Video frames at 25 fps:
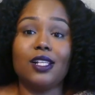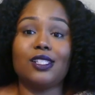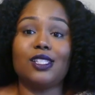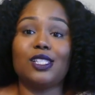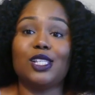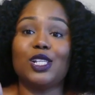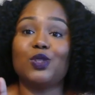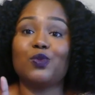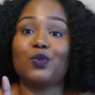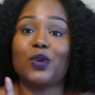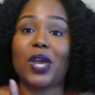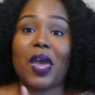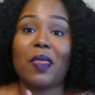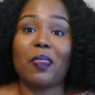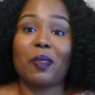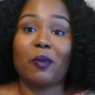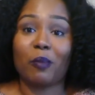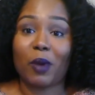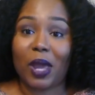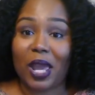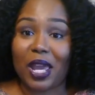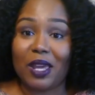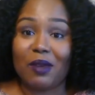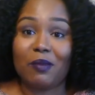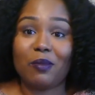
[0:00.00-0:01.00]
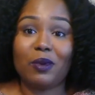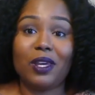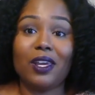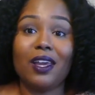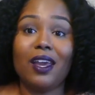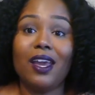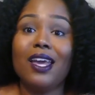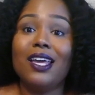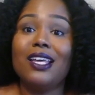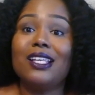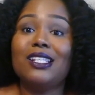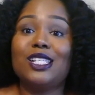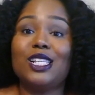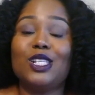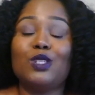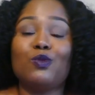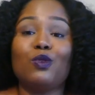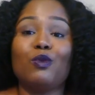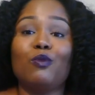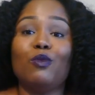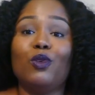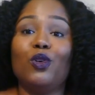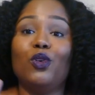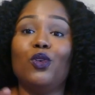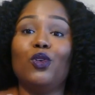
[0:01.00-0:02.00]
since we had the baby, since
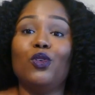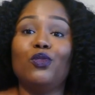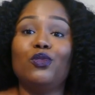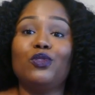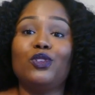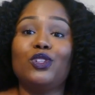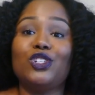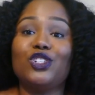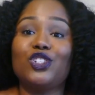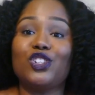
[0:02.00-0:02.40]
we moved